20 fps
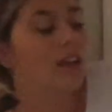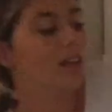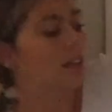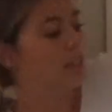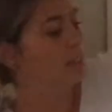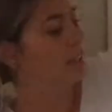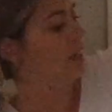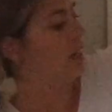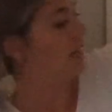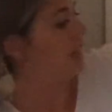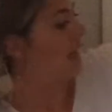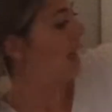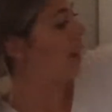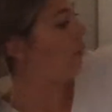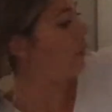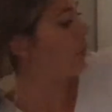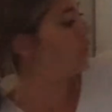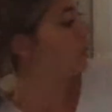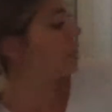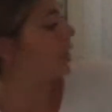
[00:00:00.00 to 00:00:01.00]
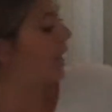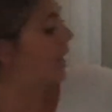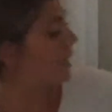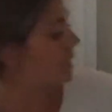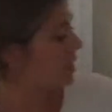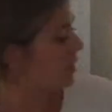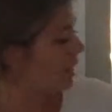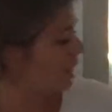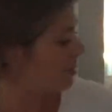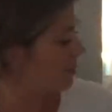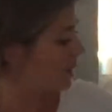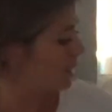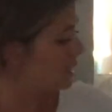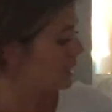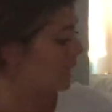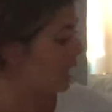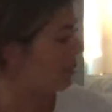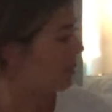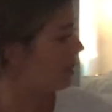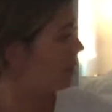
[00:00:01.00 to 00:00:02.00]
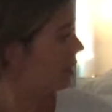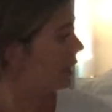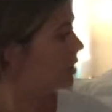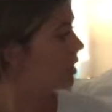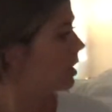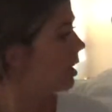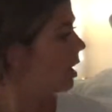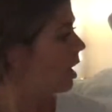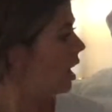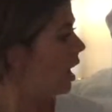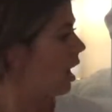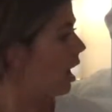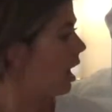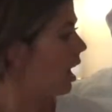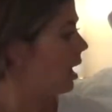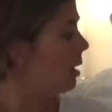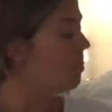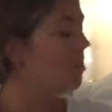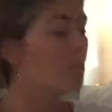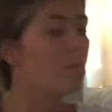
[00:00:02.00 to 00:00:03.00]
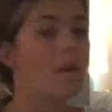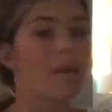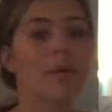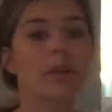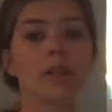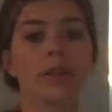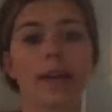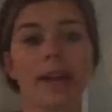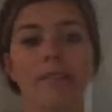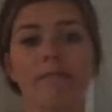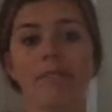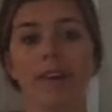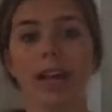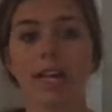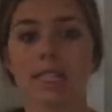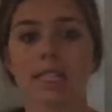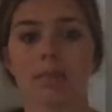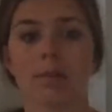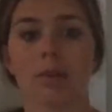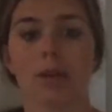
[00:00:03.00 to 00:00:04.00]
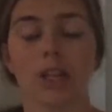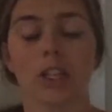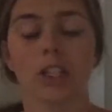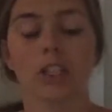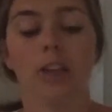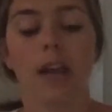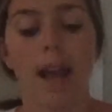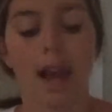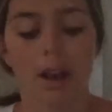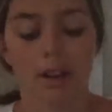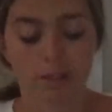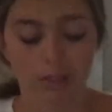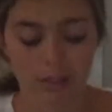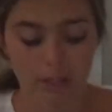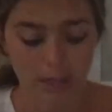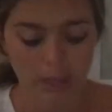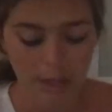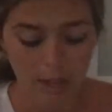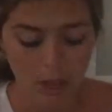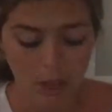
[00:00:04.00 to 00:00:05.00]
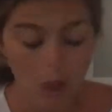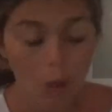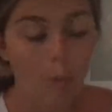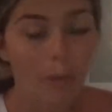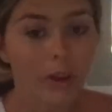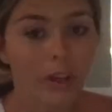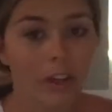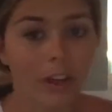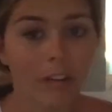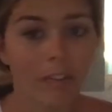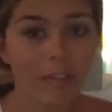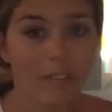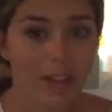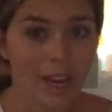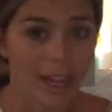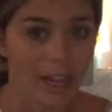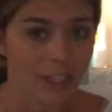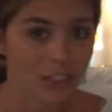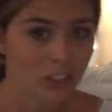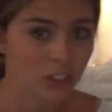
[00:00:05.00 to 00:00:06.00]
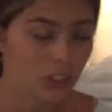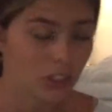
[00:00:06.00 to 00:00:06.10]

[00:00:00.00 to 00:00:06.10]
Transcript: Good. I want you guys to think about some and then maybe try and find some around your house when you're finished,